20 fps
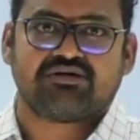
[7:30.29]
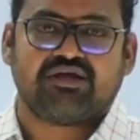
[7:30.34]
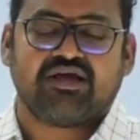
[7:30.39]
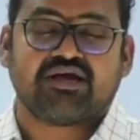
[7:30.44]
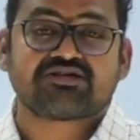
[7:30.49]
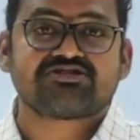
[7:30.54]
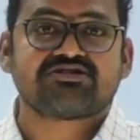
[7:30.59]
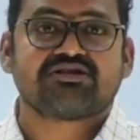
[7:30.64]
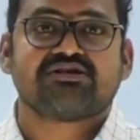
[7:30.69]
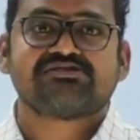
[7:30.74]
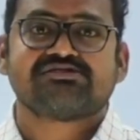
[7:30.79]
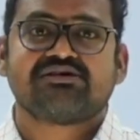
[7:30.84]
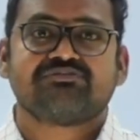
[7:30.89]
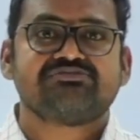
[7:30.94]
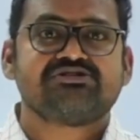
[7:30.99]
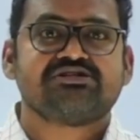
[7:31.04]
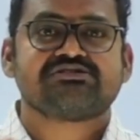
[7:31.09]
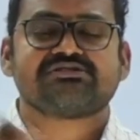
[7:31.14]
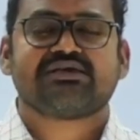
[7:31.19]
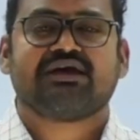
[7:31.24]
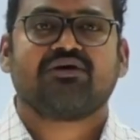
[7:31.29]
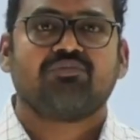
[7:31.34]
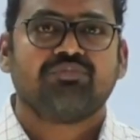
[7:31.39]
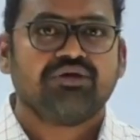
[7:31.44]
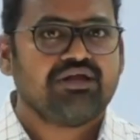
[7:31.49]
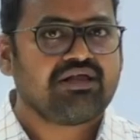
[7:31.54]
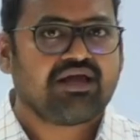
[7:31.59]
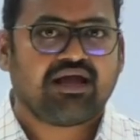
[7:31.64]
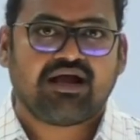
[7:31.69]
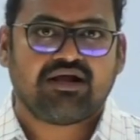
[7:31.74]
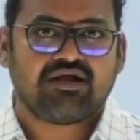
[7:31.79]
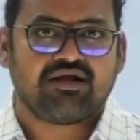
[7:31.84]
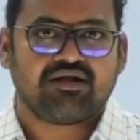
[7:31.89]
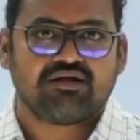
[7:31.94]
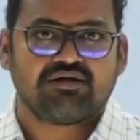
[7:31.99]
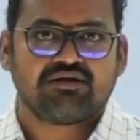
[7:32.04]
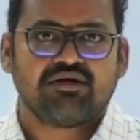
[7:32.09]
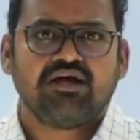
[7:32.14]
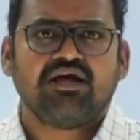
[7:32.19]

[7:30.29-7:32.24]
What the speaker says: Extra subjects have been added.